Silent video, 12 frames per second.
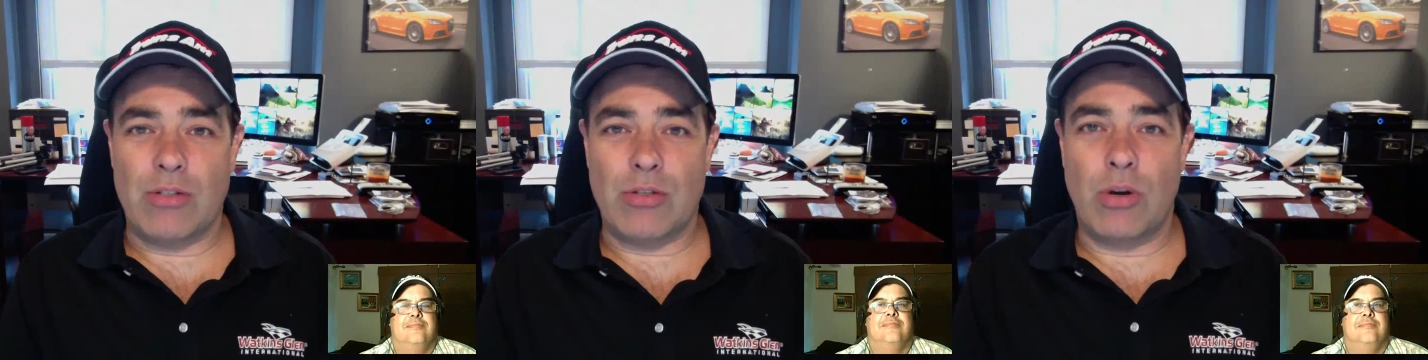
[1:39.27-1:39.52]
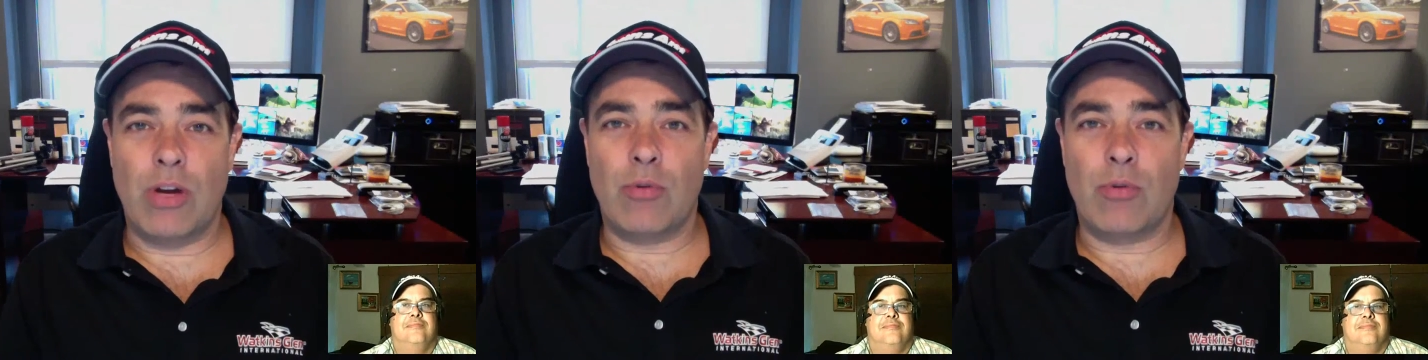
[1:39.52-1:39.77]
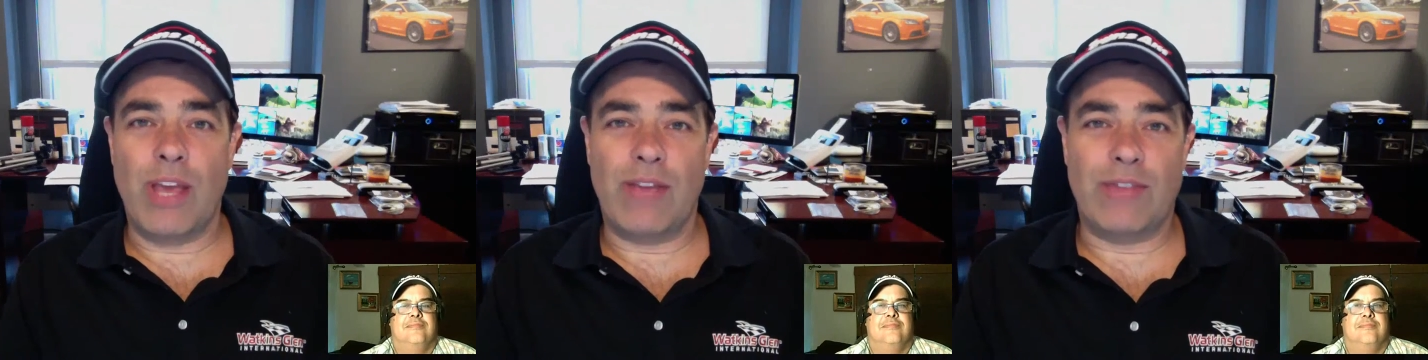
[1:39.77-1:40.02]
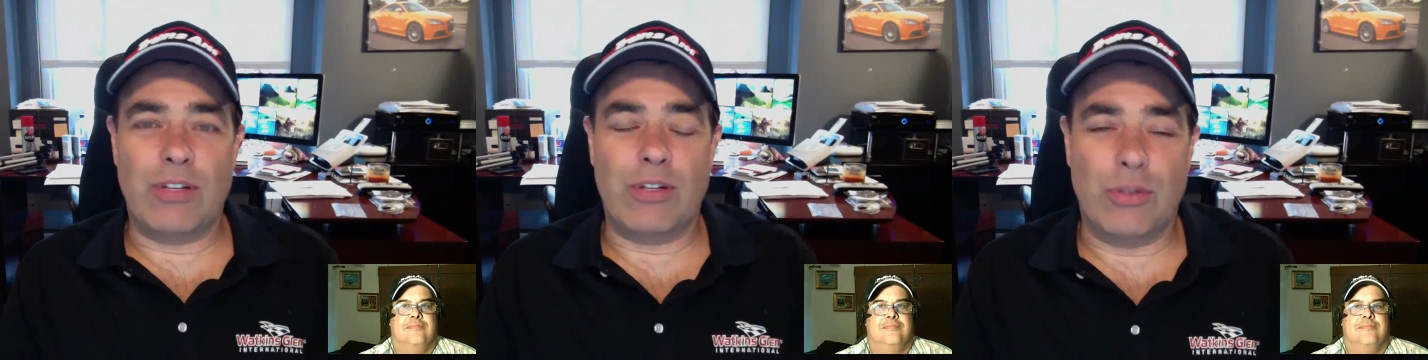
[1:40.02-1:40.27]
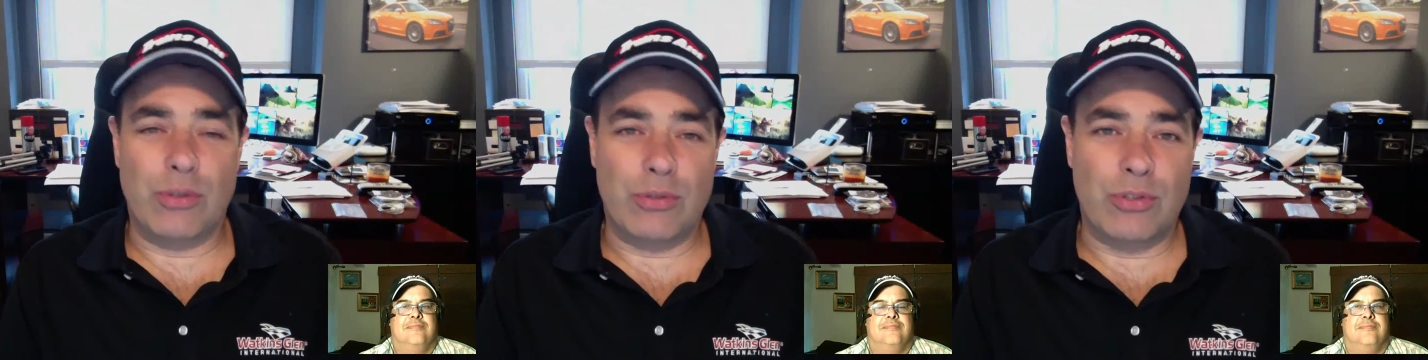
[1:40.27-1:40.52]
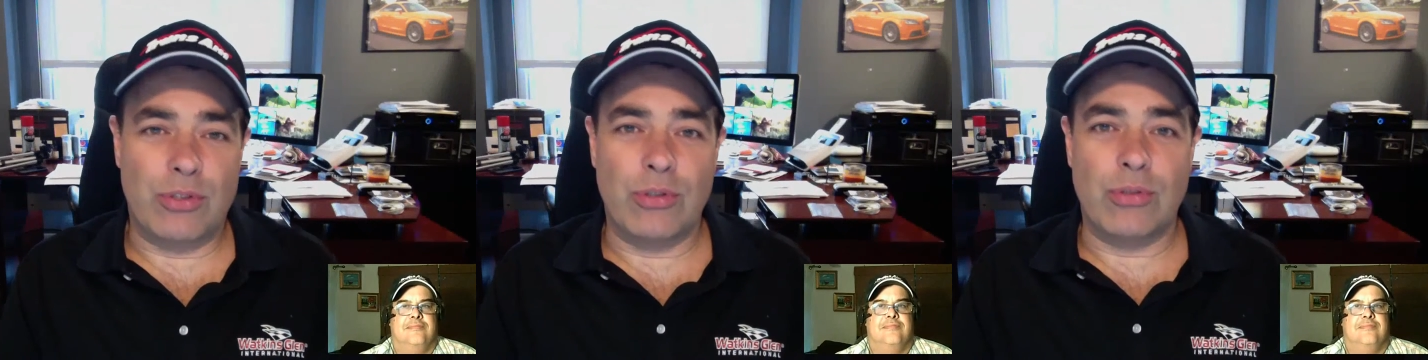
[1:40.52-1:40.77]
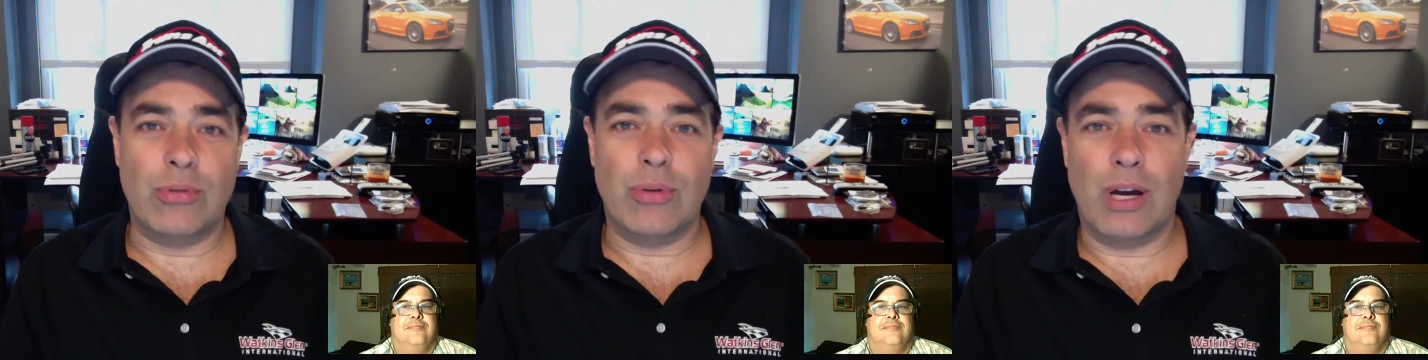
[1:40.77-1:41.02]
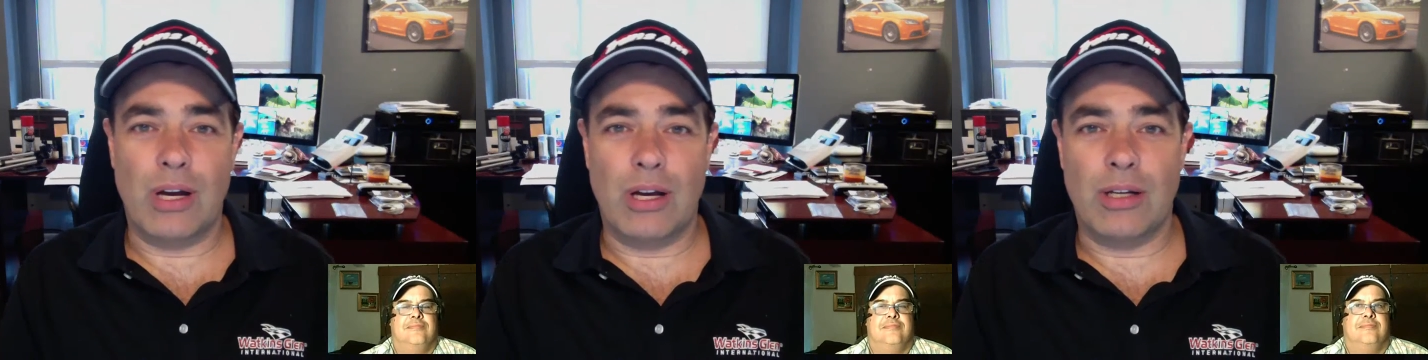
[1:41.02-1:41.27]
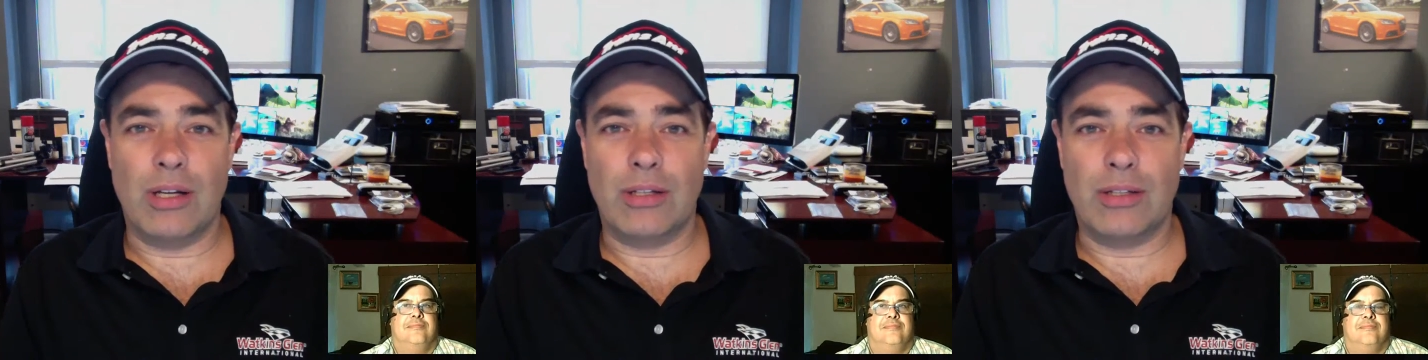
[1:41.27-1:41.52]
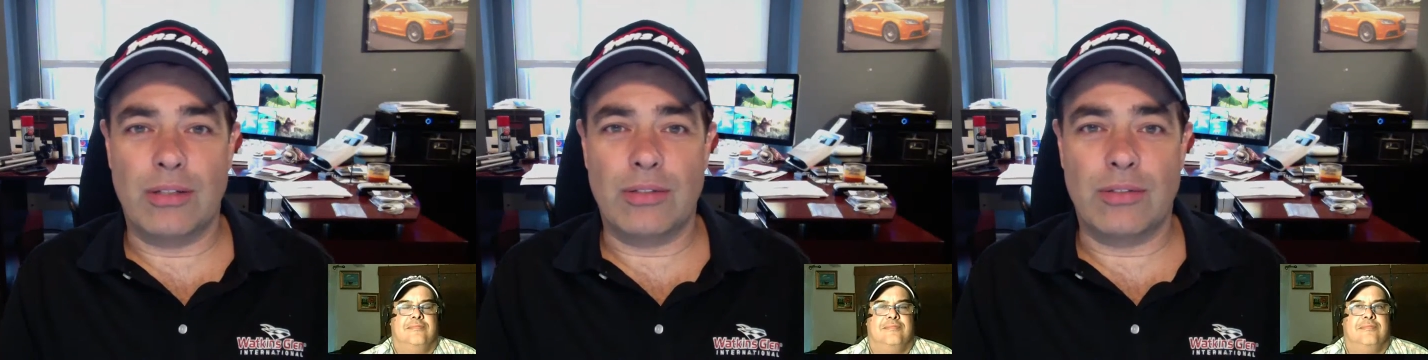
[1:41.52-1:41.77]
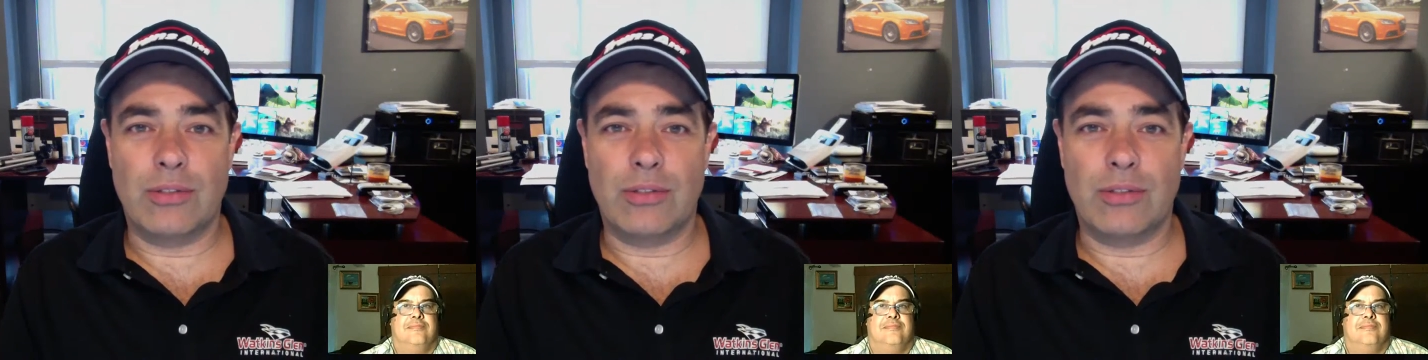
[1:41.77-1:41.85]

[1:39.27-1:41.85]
Speaker 1: So whatever we have to do to uh,